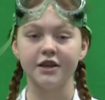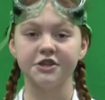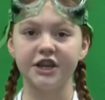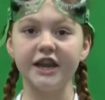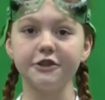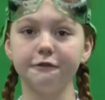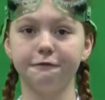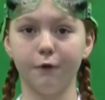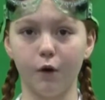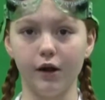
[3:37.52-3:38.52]
Change of
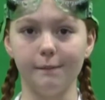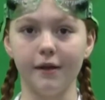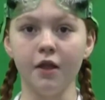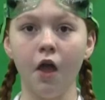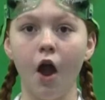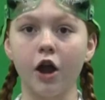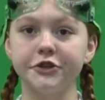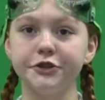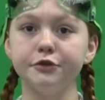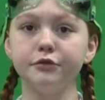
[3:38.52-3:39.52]
form. Our
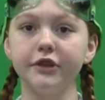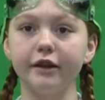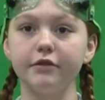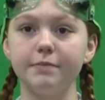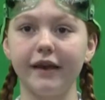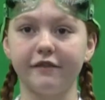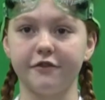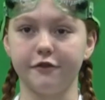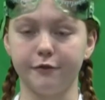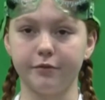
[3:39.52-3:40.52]
2 liquid
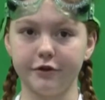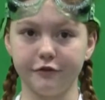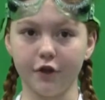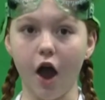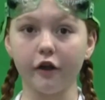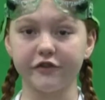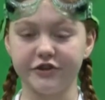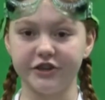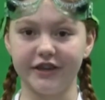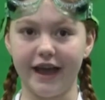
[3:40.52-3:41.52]
mixtures produced
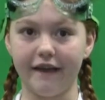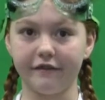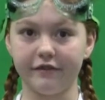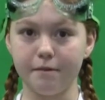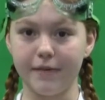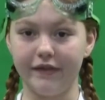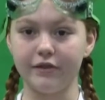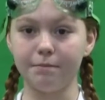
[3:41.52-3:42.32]
oxygen gas that made the